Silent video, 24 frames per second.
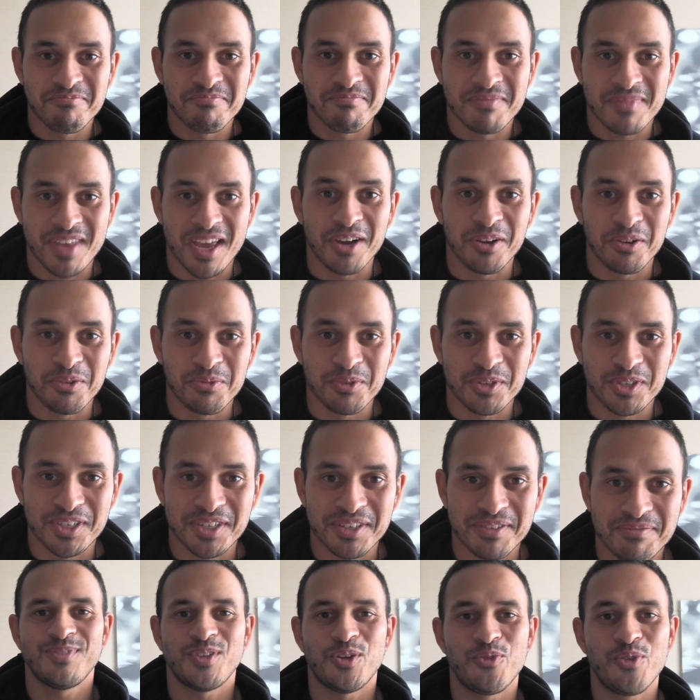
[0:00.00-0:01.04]
how good was
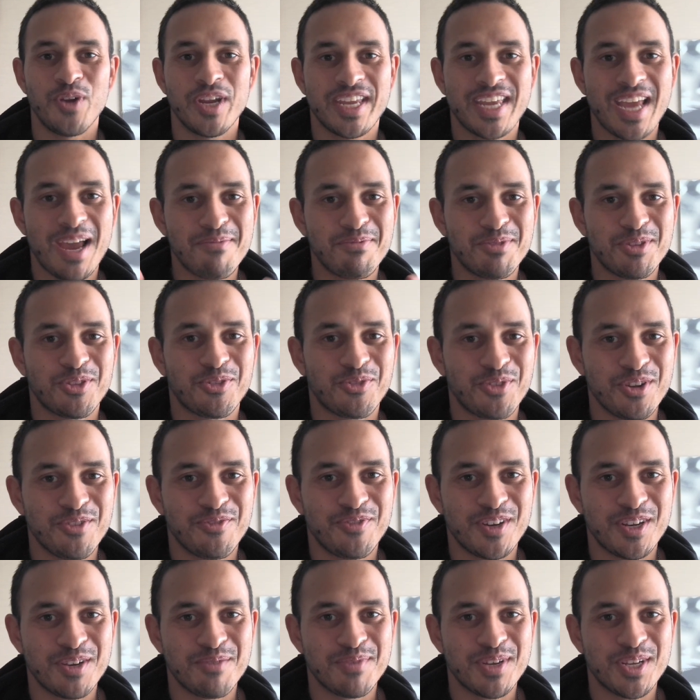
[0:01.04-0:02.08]
he? So recapping the three
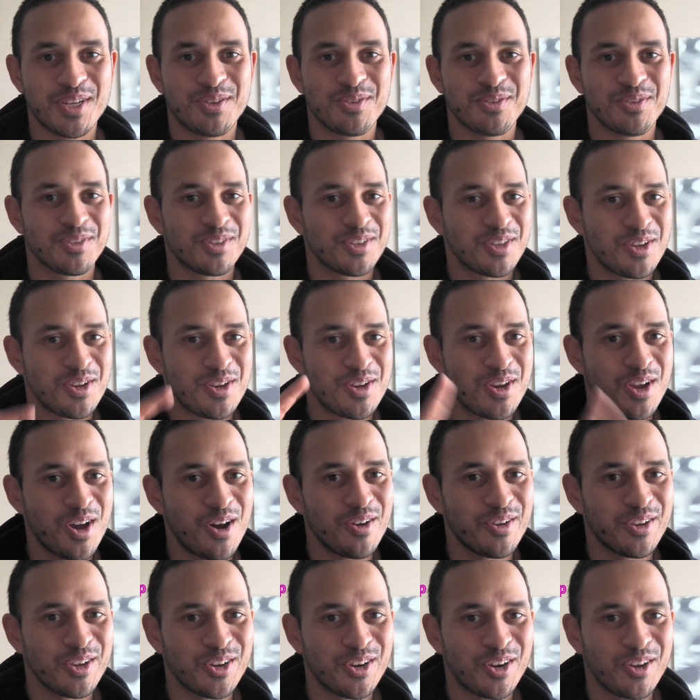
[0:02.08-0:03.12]
fundamentals:
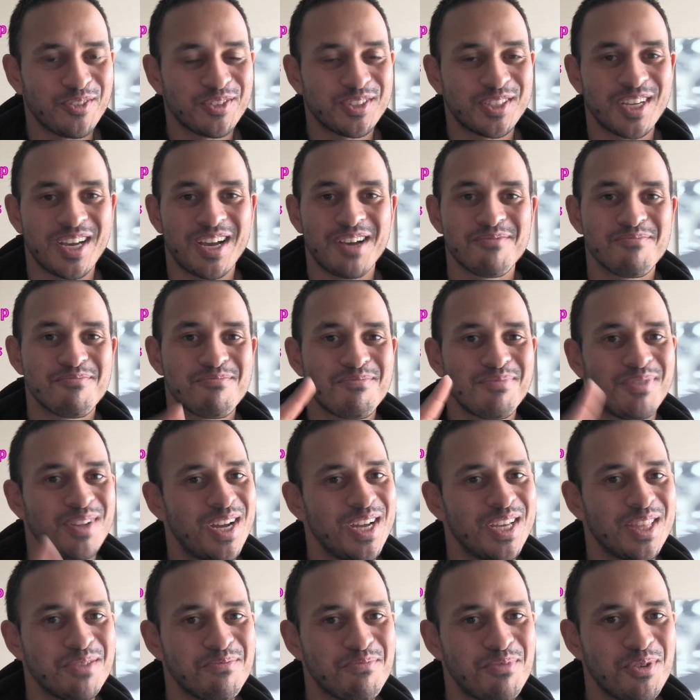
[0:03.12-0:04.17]
knowing your off stump,
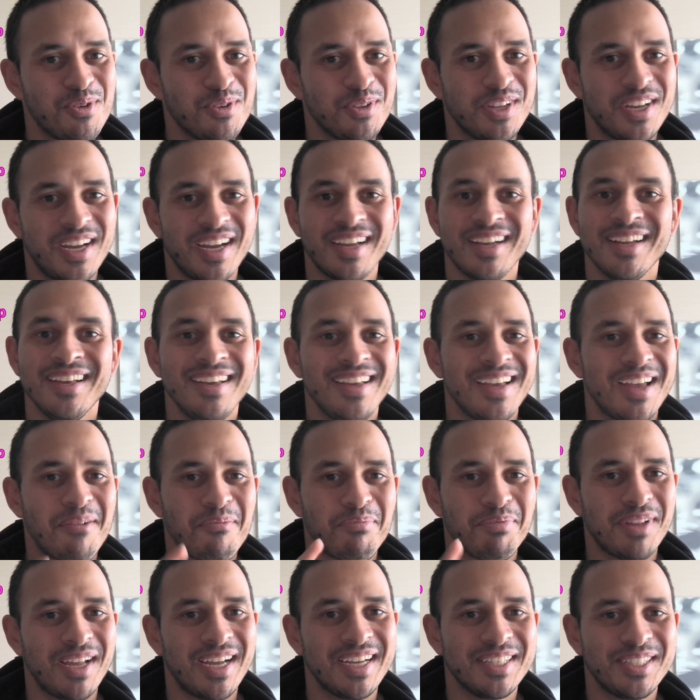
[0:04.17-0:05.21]
playing the ball late, and
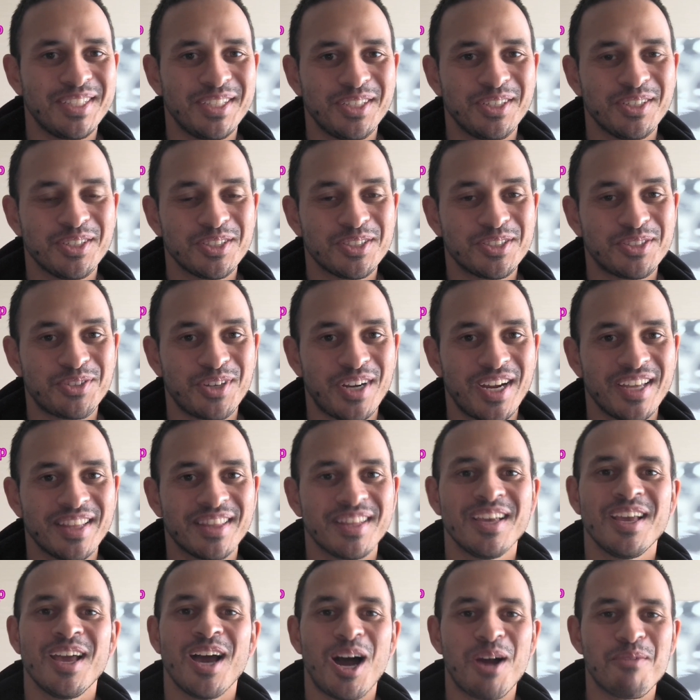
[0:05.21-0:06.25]
playing to your strength.
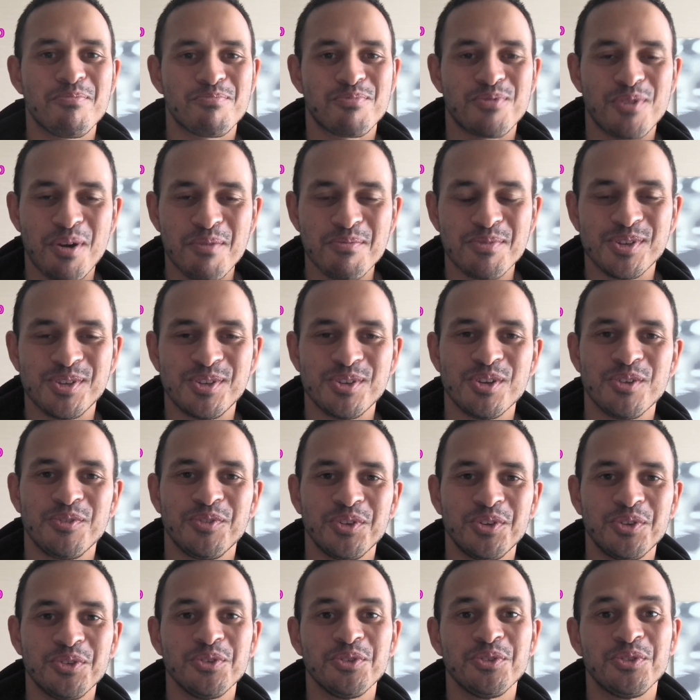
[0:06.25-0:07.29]
I promise you, if
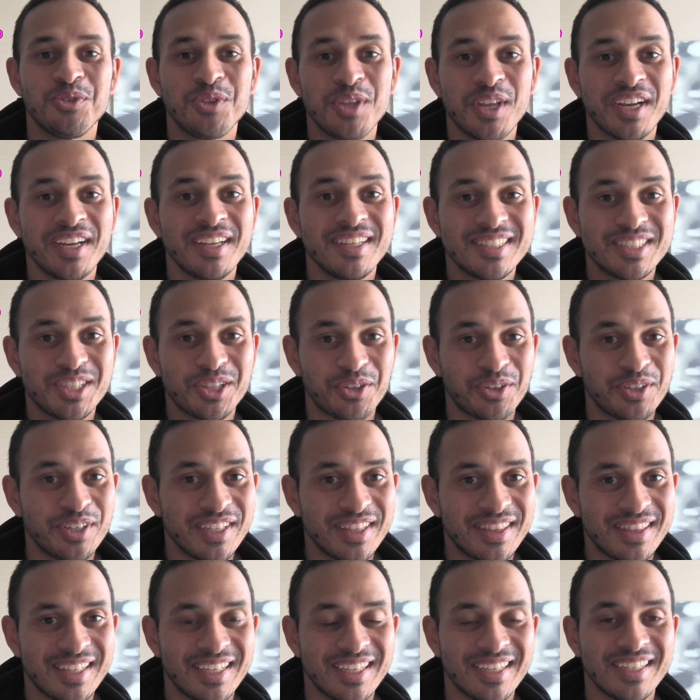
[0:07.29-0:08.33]
you do these
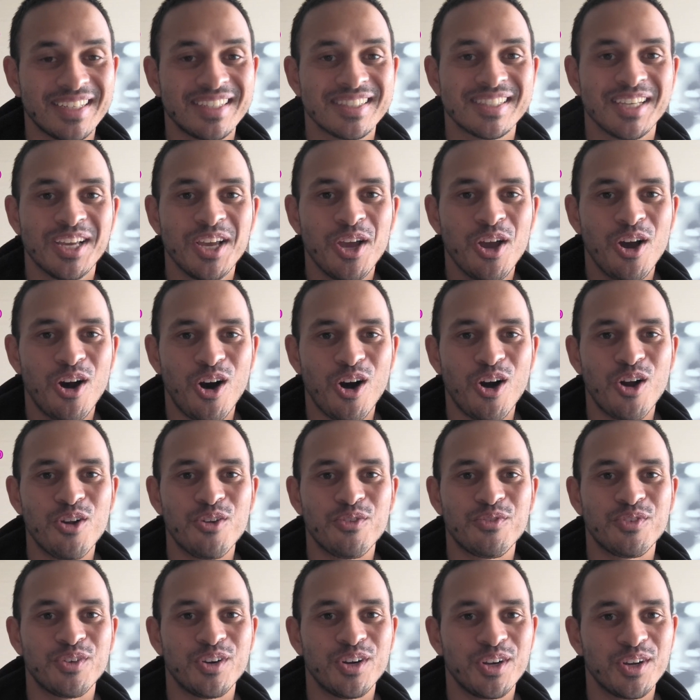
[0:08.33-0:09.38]
three things
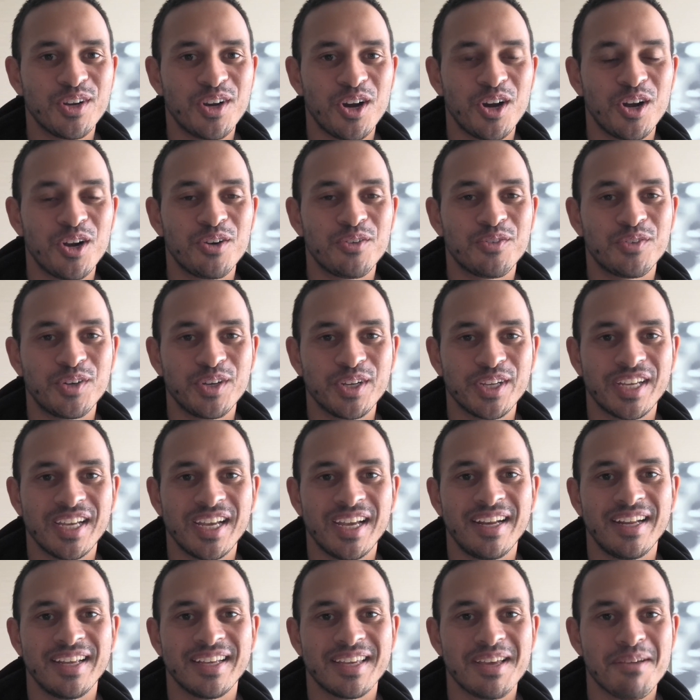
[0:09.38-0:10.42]
over and over
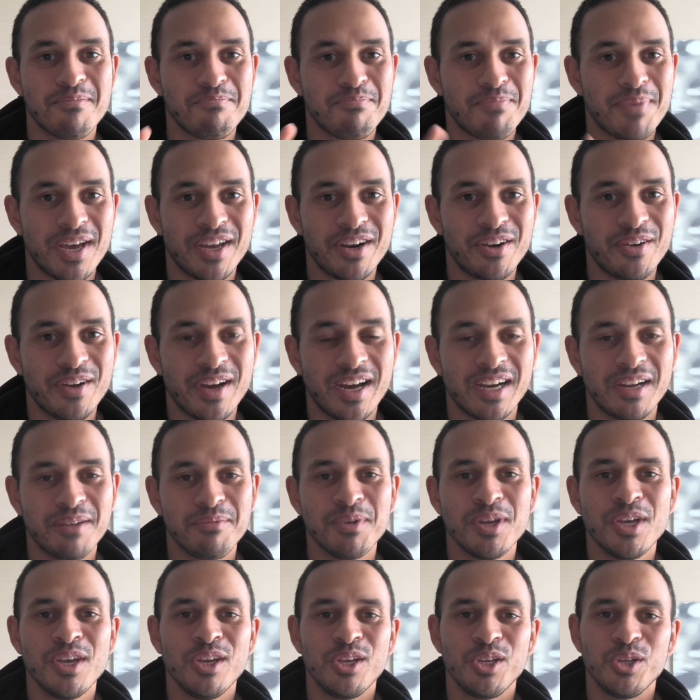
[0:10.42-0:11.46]
again and get better at
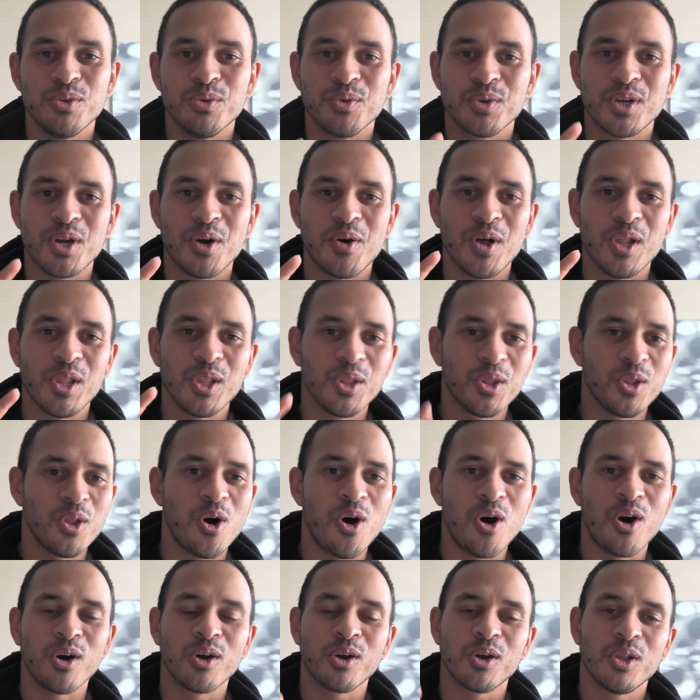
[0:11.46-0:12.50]
them, you will go a
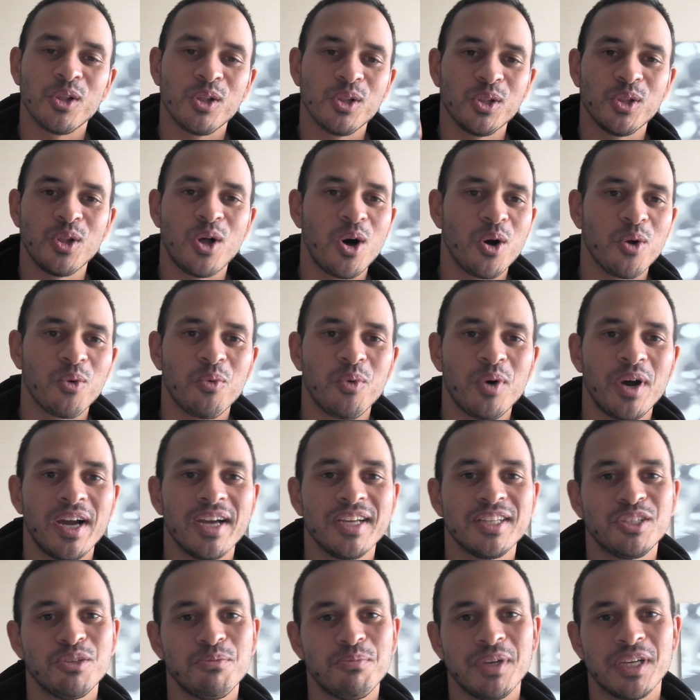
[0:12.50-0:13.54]
long, long
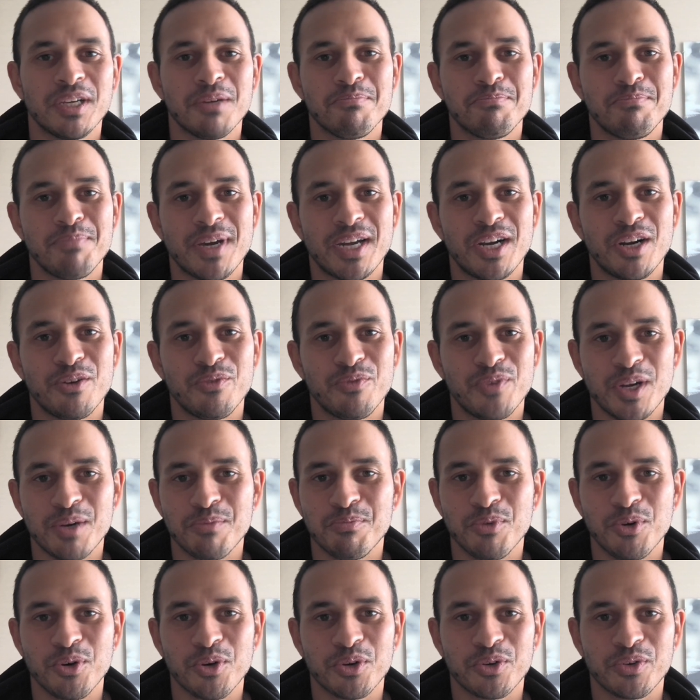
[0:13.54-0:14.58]
way to being a better red
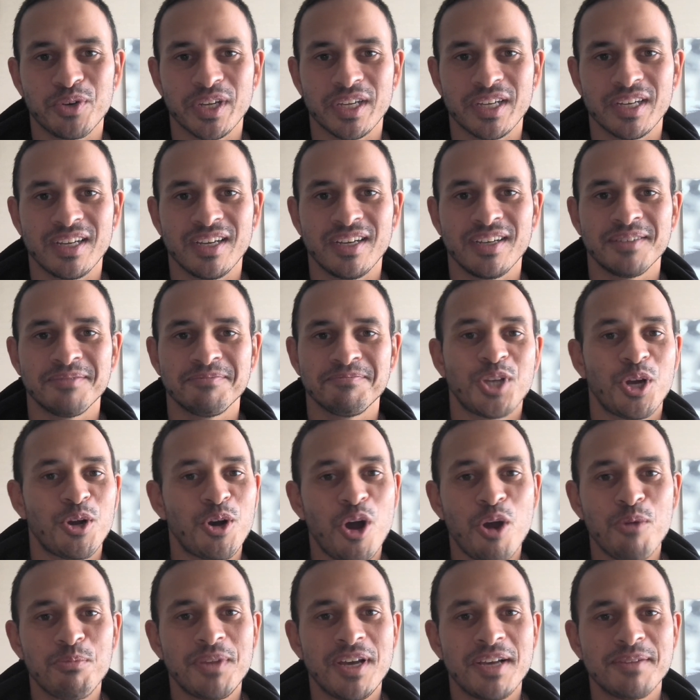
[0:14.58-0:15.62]
ball cricketer. So I
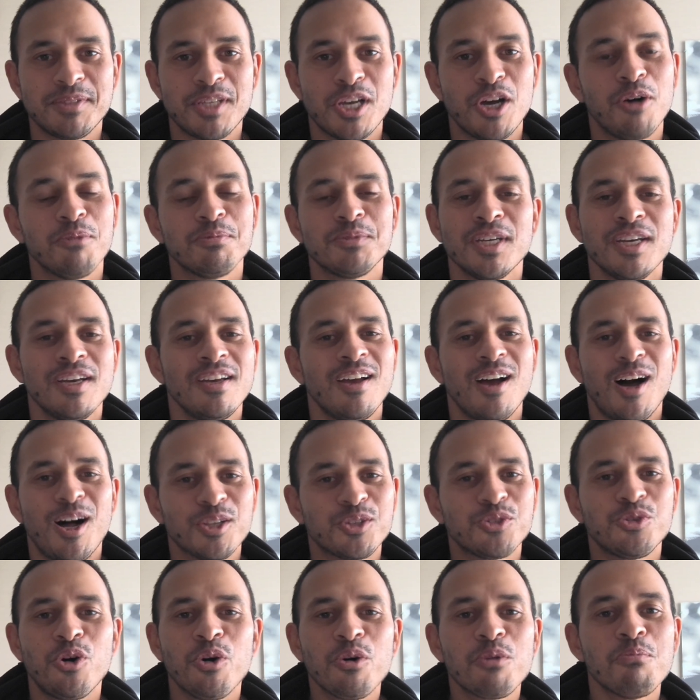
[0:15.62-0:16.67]
hope that's helped.
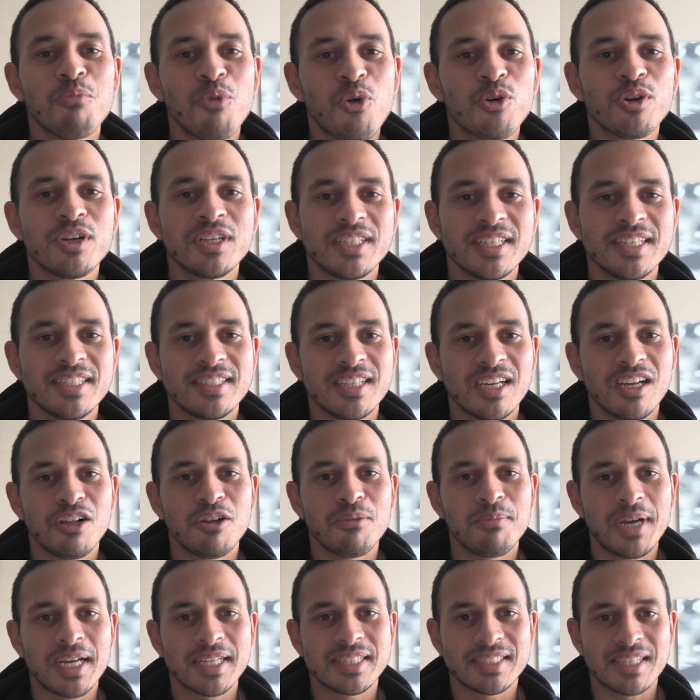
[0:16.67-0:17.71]
I'll talk more in detail
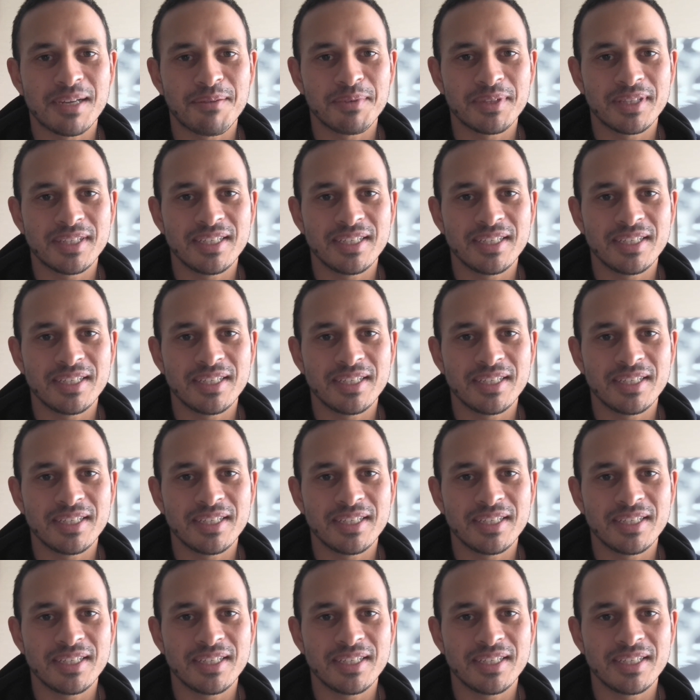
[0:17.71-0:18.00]
about some of